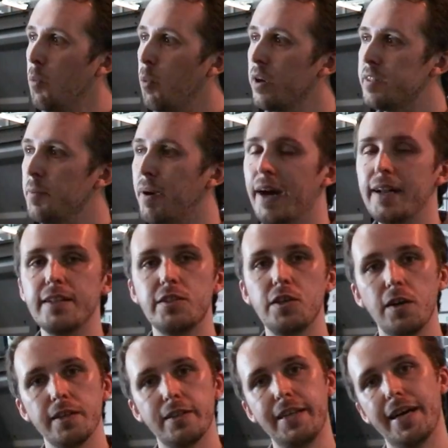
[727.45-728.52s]
What the pilot
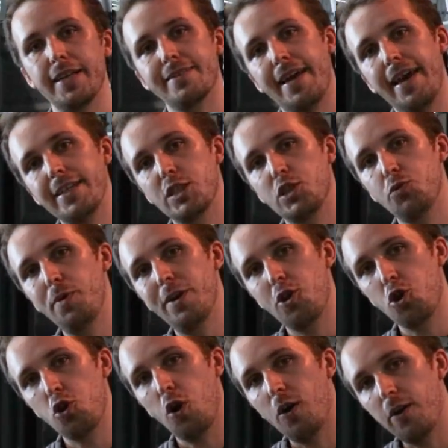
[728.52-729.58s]
does, he has a
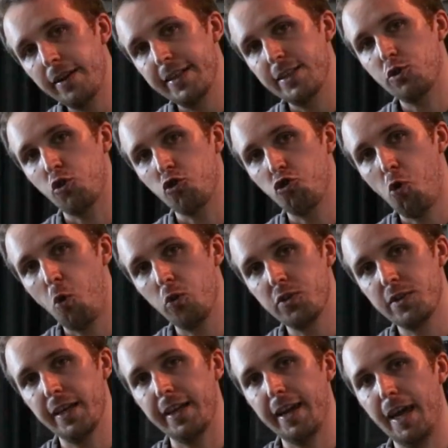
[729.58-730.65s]
switch on his control
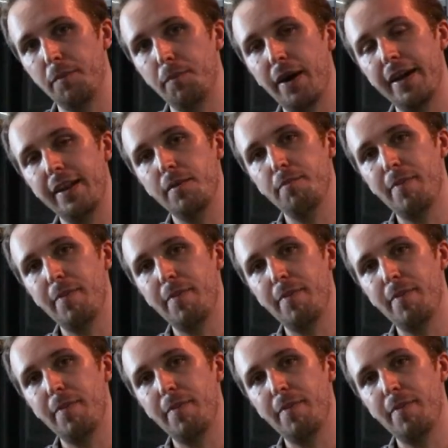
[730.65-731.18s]
stick and by